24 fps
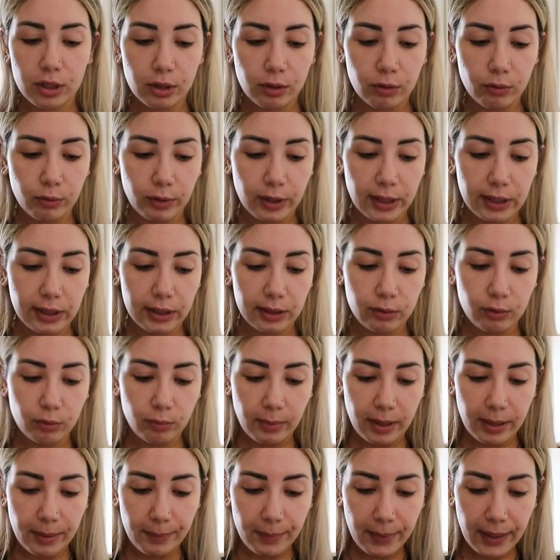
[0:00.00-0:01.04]
to quickly do my
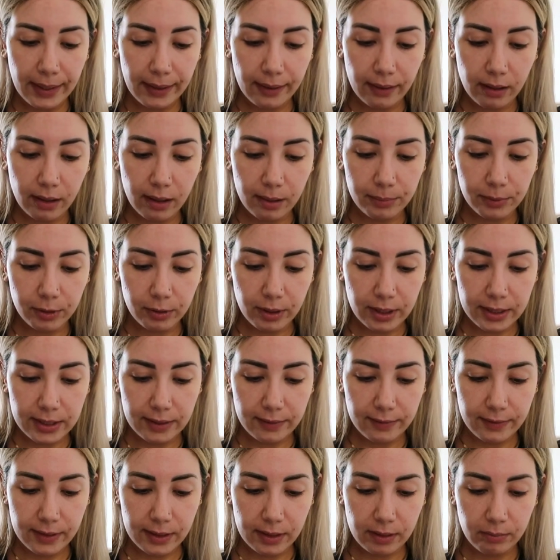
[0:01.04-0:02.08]
makeup. You guys have
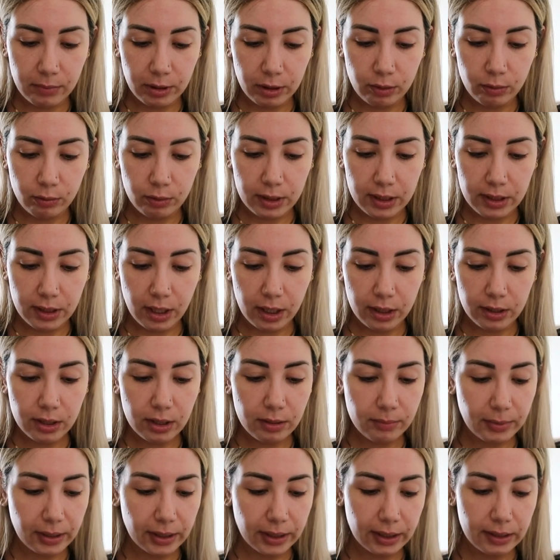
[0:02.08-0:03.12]
seen me do this 100
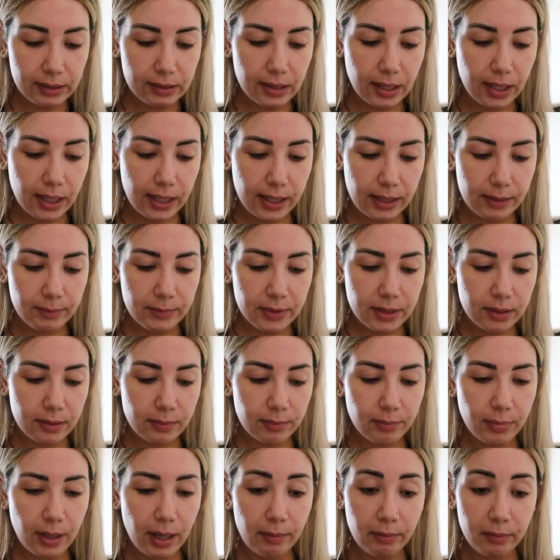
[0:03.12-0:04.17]
million times
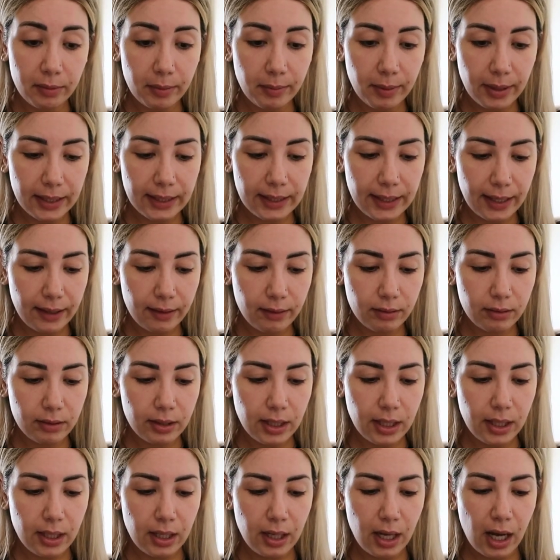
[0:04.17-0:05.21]
probably right now.
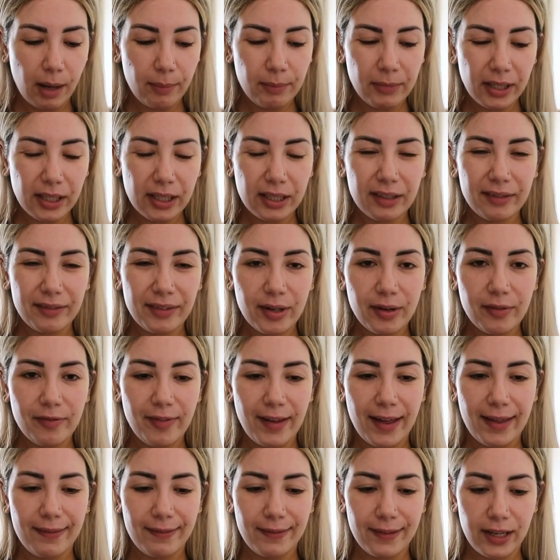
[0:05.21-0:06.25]
I'm not going to wear
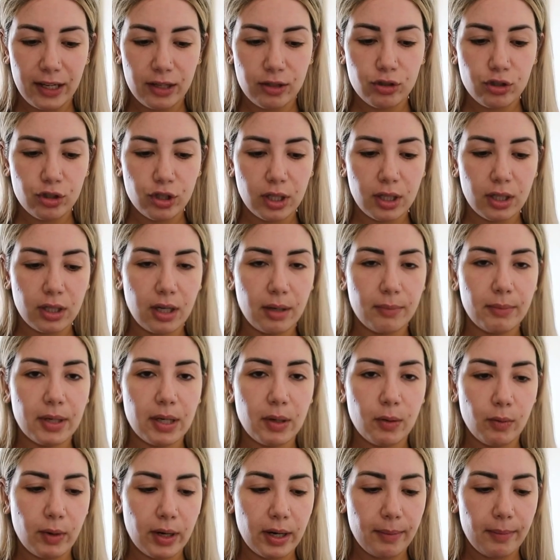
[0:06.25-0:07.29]
foundation. I'm going to
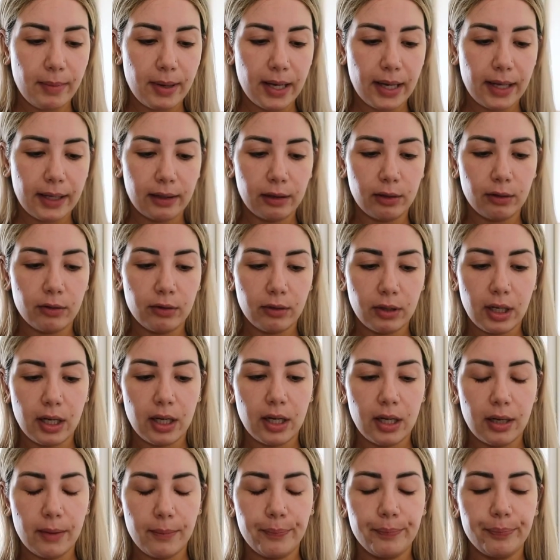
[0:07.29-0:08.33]
wear my Laura,
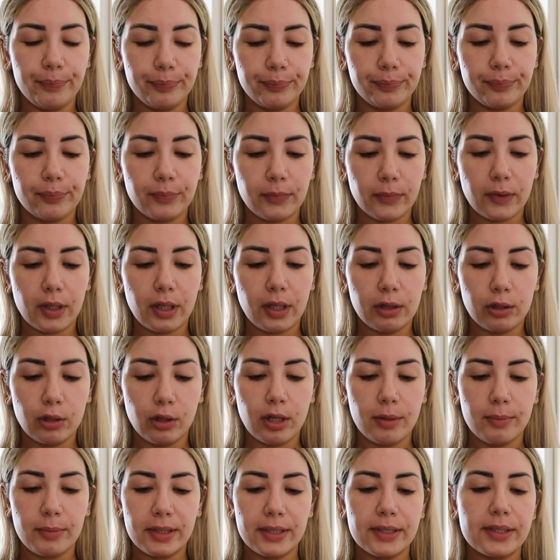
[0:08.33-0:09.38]
um, Laura
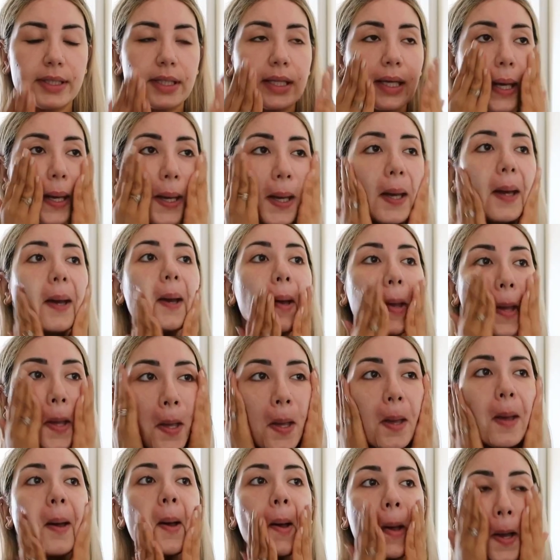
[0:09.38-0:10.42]
Mercier
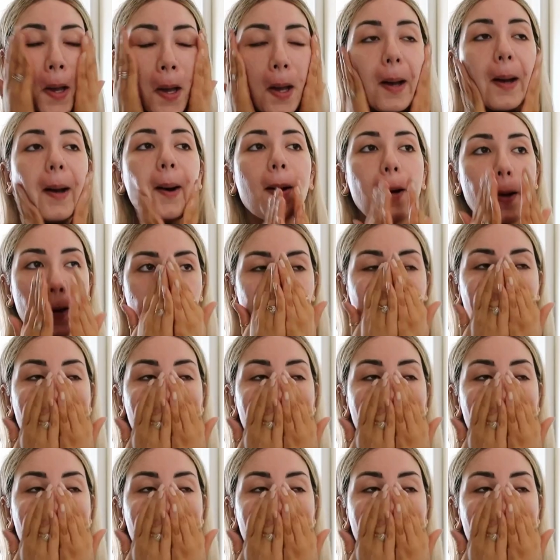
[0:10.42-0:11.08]
uh,